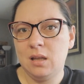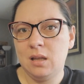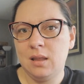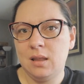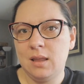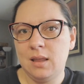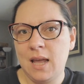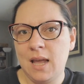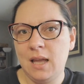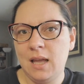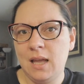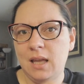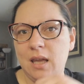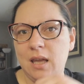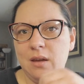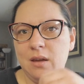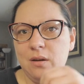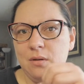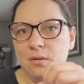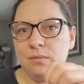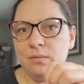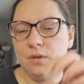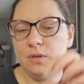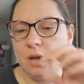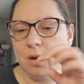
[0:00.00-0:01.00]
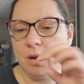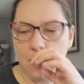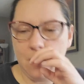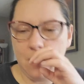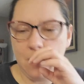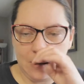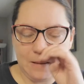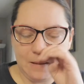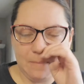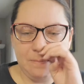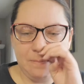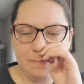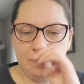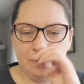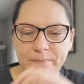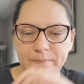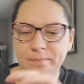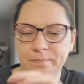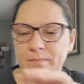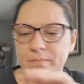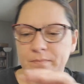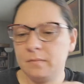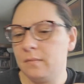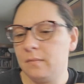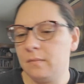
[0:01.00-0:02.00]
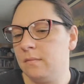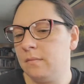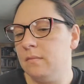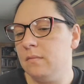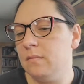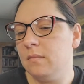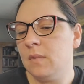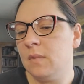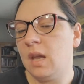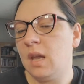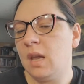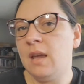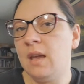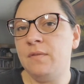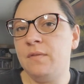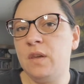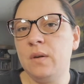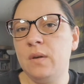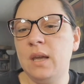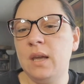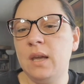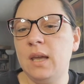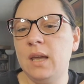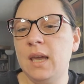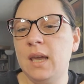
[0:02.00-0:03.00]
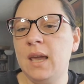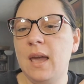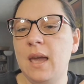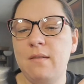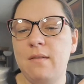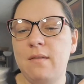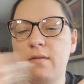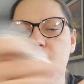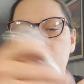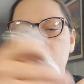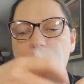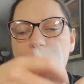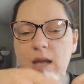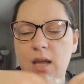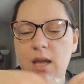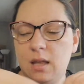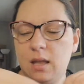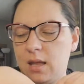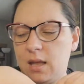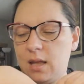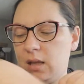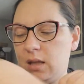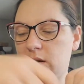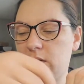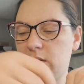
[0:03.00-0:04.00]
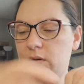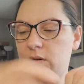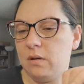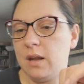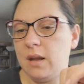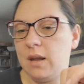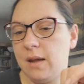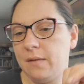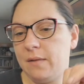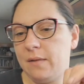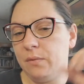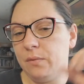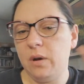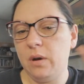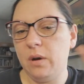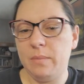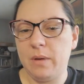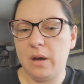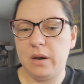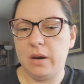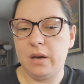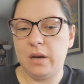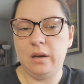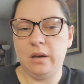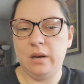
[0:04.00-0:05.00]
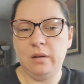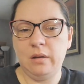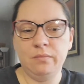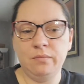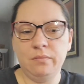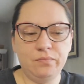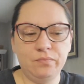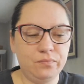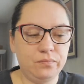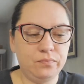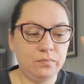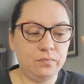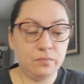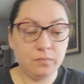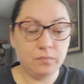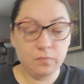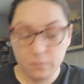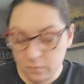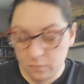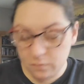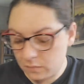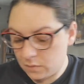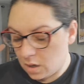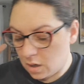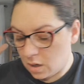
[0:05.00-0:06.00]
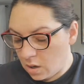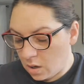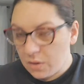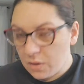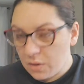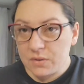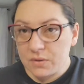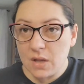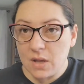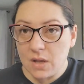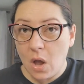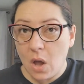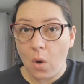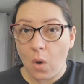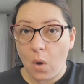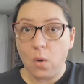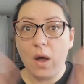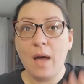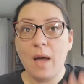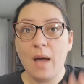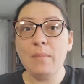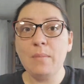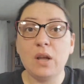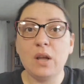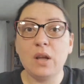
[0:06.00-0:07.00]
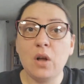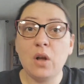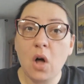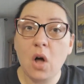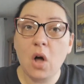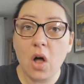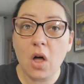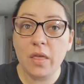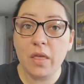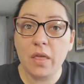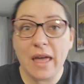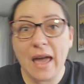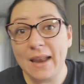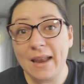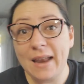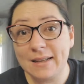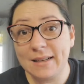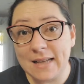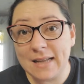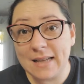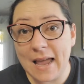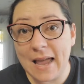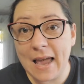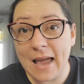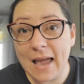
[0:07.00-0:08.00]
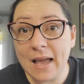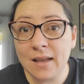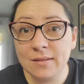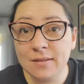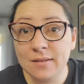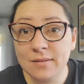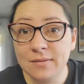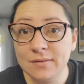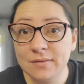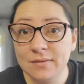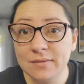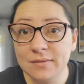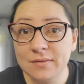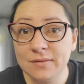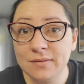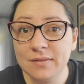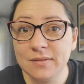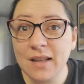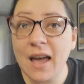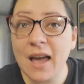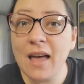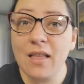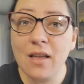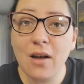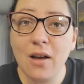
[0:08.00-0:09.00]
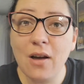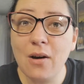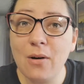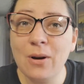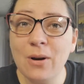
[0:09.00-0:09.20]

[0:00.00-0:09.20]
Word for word: thank you, you're welcome. If you can get everything, then you don't have to worry about it, you know? So I'm going to call that a day. Hello.